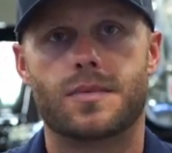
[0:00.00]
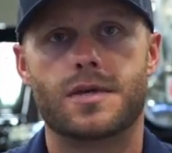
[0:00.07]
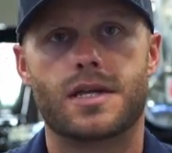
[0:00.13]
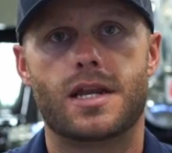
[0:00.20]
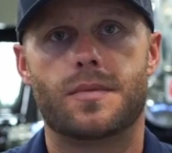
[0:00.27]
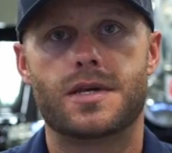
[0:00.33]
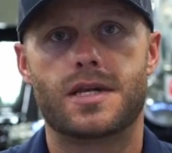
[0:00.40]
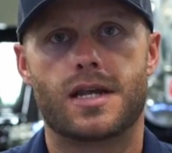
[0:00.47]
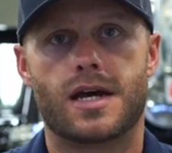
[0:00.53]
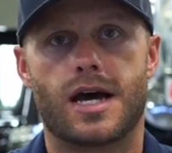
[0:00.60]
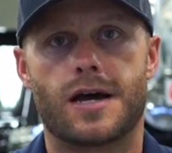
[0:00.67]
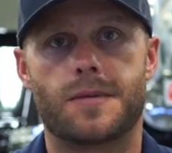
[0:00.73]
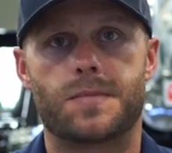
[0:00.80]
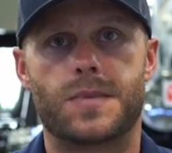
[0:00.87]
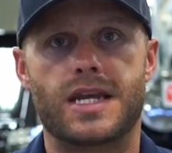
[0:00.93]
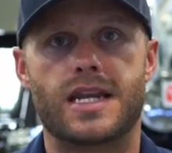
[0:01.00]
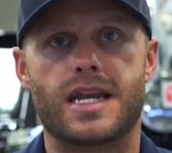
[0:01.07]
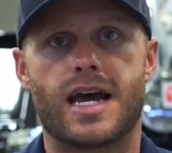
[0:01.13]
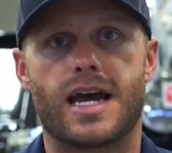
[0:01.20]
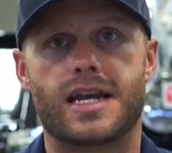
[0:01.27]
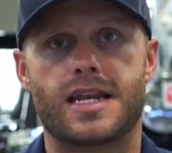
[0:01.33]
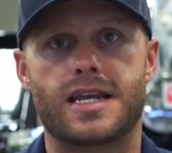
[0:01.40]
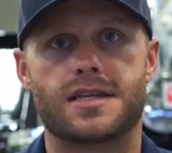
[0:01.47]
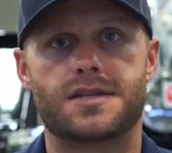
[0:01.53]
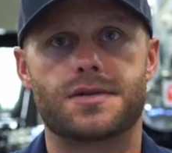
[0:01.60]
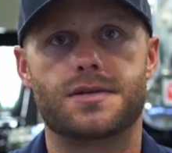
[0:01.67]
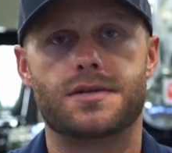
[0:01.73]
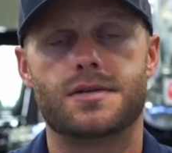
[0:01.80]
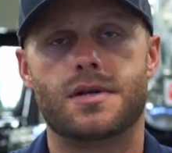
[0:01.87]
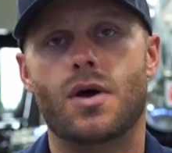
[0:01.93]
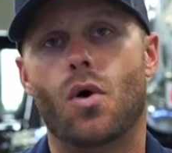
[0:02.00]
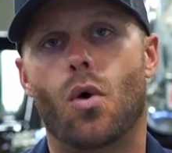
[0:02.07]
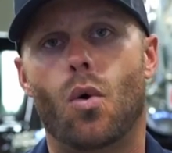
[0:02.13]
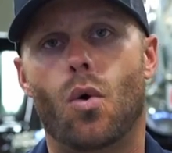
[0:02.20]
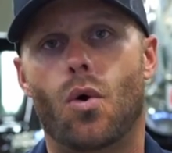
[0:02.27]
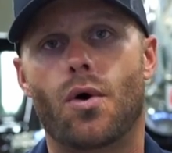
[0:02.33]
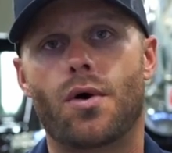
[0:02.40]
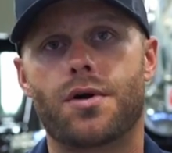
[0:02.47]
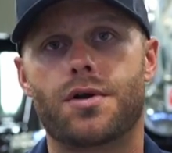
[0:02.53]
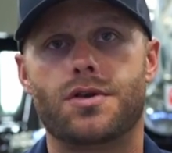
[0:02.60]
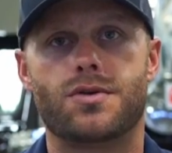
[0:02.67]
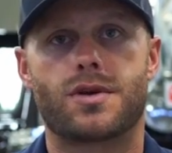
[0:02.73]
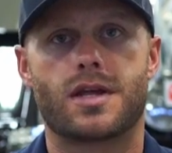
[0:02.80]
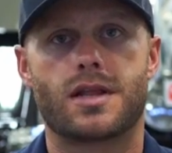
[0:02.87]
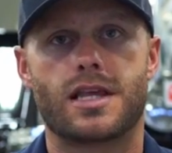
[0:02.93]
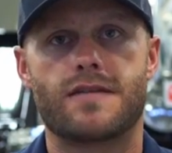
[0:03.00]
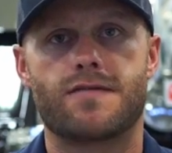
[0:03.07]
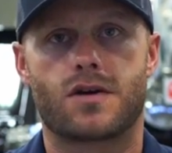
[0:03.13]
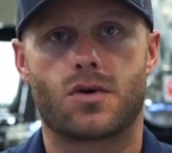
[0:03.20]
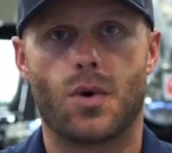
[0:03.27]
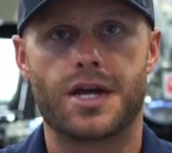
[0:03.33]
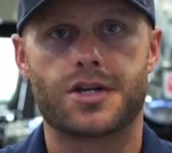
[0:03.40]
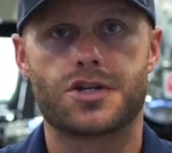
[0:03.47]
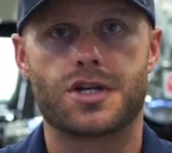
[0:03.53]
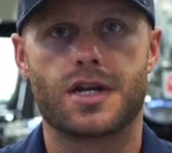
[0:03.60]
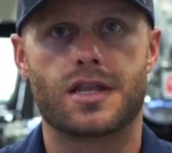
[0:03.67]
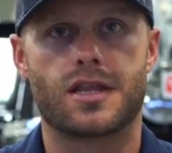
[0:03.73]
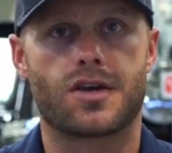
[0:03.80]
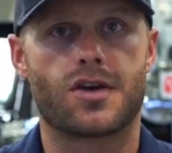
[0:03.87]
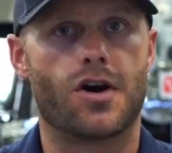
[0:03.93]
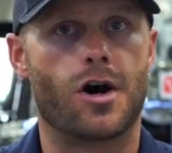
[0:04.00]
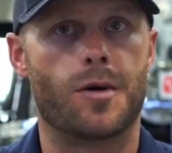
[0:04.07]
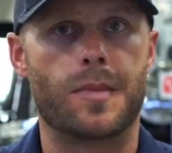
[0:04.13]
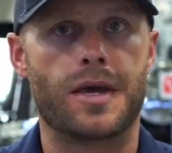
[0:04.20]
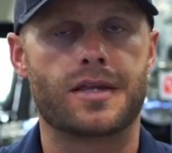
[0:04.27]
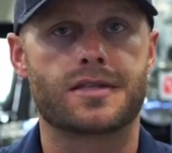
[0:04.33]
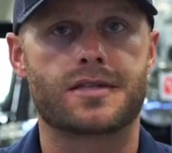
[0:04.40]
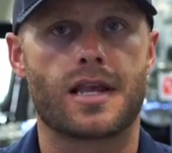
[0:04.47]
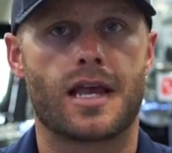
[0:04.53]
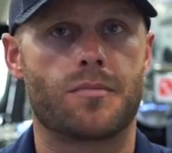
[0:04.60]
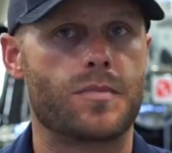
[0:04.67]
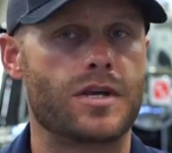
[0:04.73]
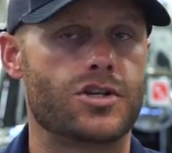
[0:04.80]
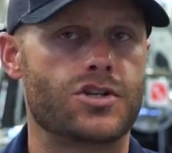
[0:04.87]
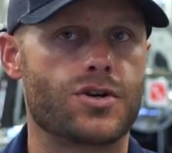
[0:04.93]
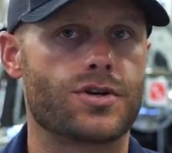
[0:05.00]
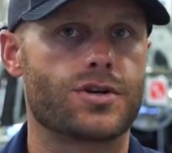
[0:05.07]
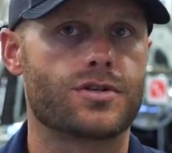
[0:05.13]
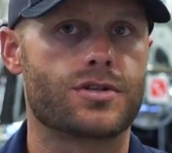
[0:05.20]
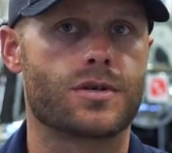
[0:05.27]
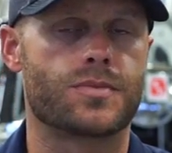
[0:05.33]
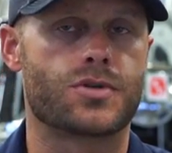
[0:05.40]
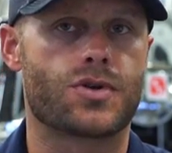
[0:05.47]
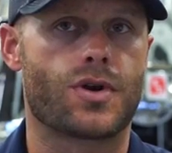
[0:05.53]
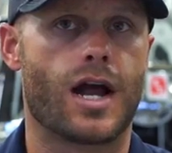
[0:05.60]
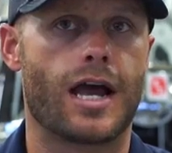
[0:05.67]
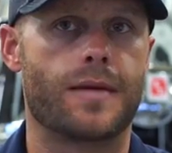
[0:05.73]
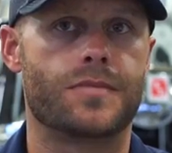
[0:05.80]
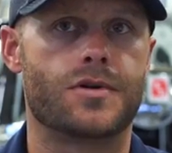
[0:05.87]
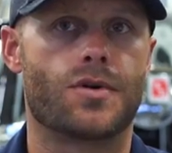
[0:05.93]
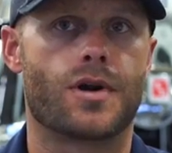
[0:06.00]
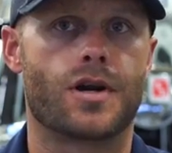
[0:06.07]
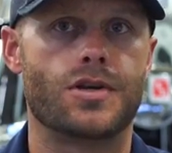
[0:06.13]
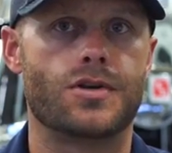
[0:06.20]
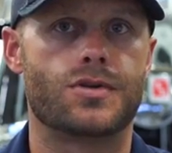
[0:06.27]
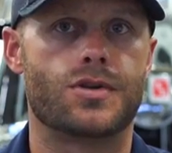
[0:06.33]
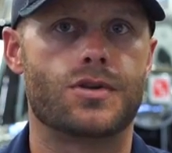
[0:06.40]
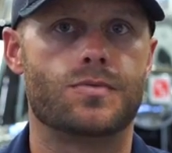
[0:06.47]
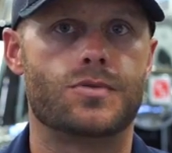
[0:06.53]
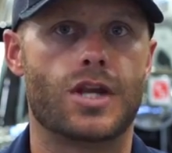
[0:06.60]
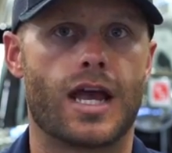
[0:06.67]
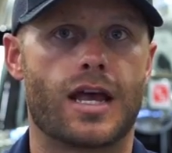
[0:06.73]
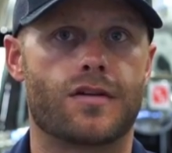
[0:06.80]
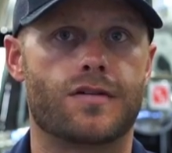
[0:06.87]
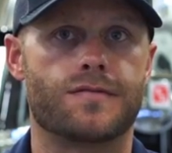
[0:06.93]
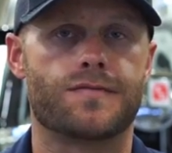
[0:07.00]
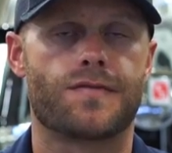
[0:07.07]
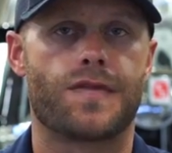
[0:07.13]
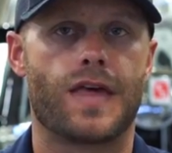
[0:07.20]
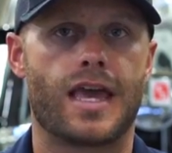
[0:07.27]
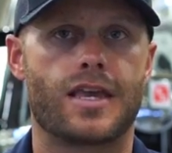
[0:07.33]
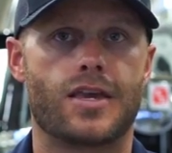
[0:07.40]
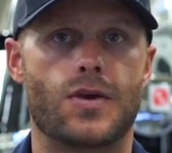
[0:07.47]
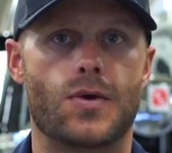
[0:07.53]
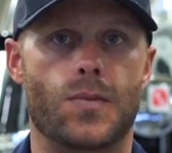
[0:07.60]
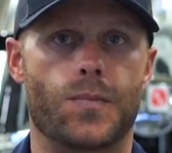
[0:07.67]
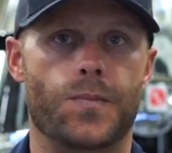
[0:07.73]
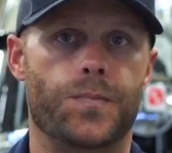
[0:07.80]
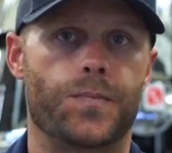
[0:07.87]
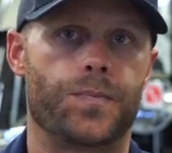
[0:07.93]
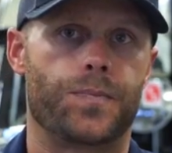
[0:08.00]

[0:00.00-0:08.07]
www.pdidiesel, or you can leave a question in the comments, and be sure to subscribe to our YouTube channel. Thank you.